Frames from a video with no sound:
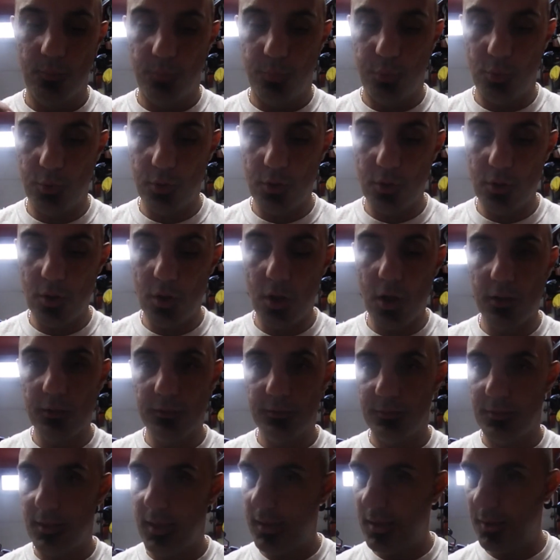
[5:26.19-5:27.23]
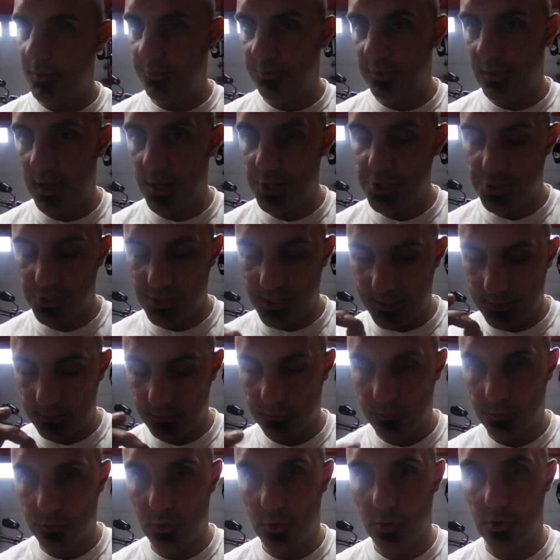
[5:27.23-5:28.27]
Put it on, take a flashlight,
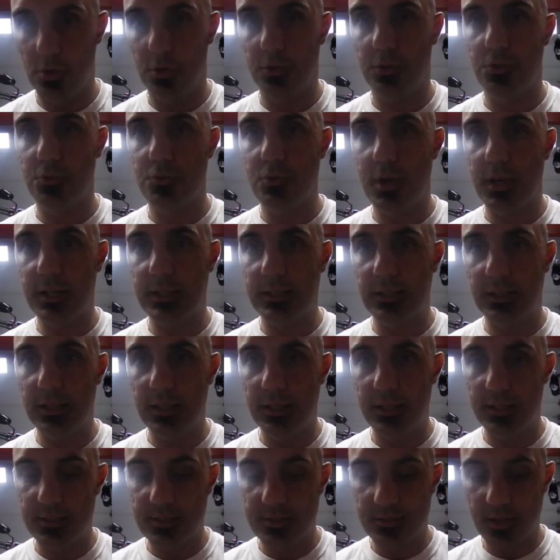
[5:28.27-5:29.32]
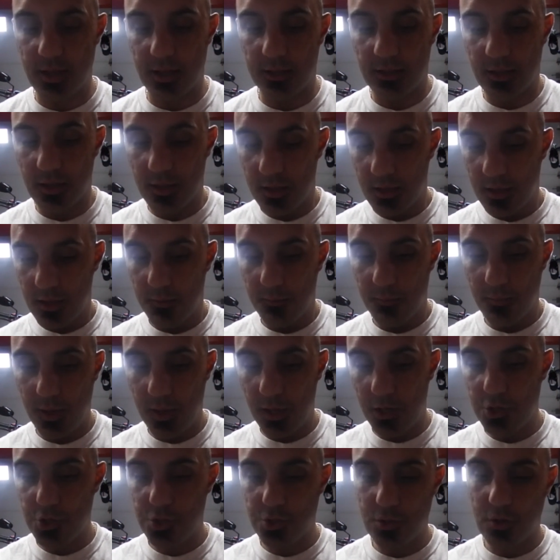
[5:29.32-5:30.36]
look directly inside.
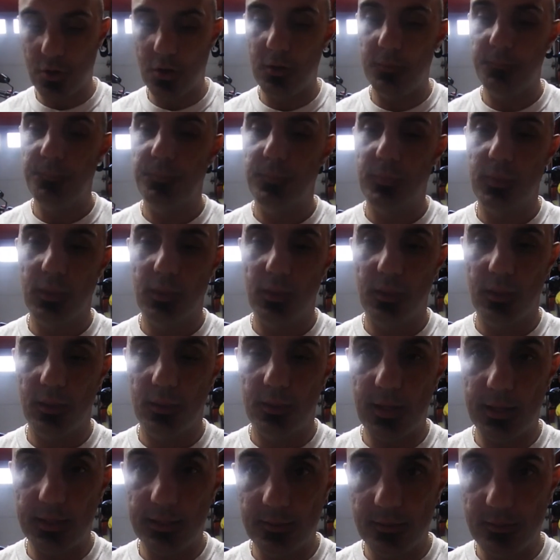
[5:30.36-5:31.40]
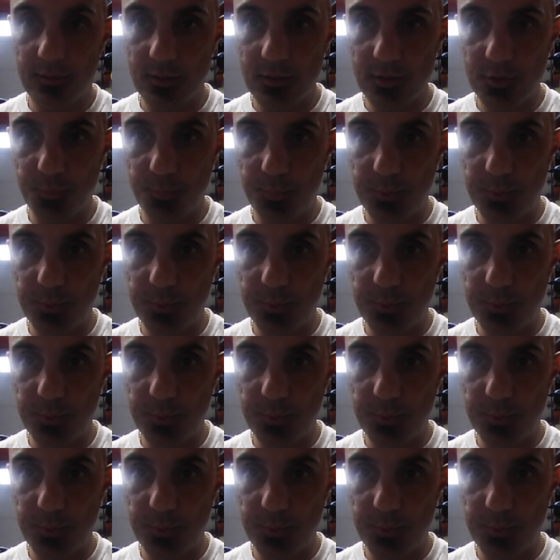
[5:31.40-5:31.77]
Make sure that this